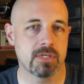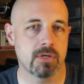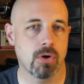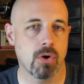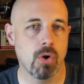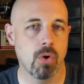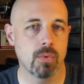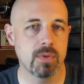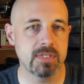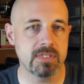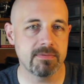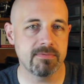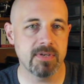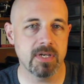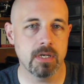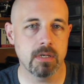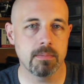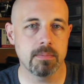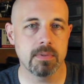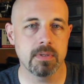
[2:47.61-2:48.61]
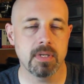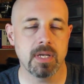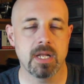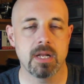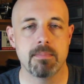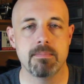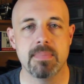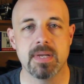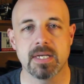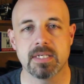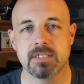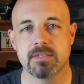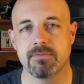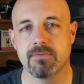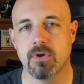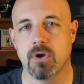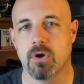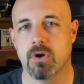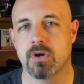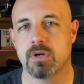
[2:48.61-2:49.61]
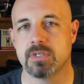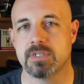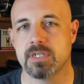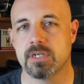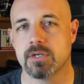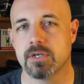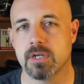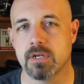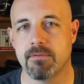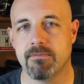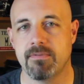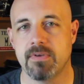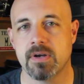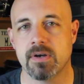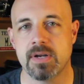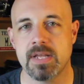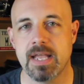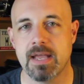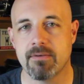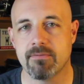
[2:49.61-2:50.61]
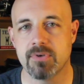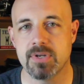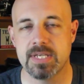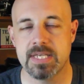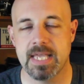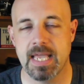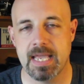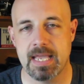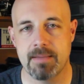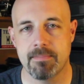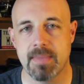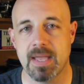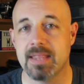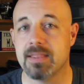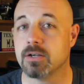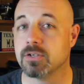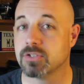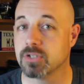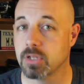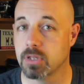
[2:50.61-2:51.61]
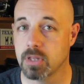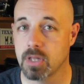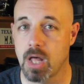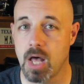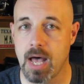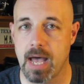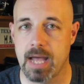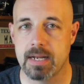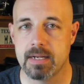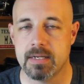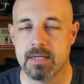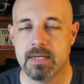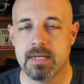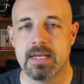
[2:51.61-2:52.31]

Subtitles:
that are always available and a mix of cards that are going to vary every game, and there's a lot.